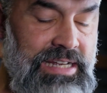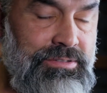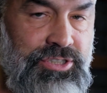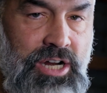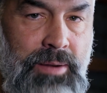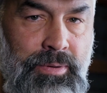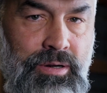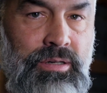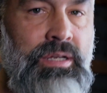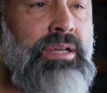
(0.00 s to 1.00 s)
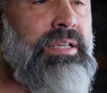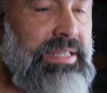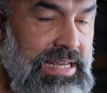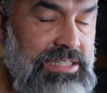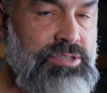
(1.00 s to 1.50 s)
knife sharper?
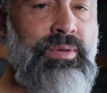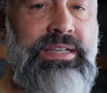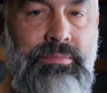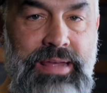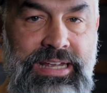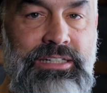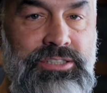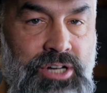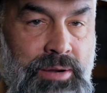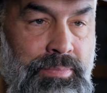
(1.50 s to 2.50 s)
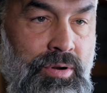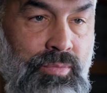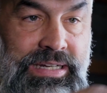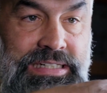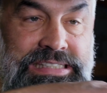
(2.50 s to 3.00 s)
Yes, we can make it sharper.
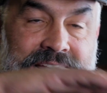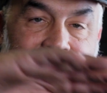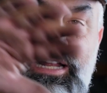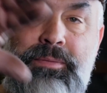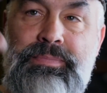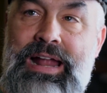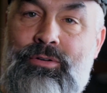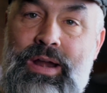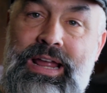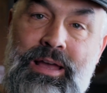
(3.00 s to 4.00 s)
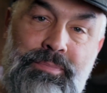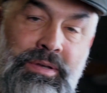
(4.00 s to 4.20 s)
We can take it up that ramp.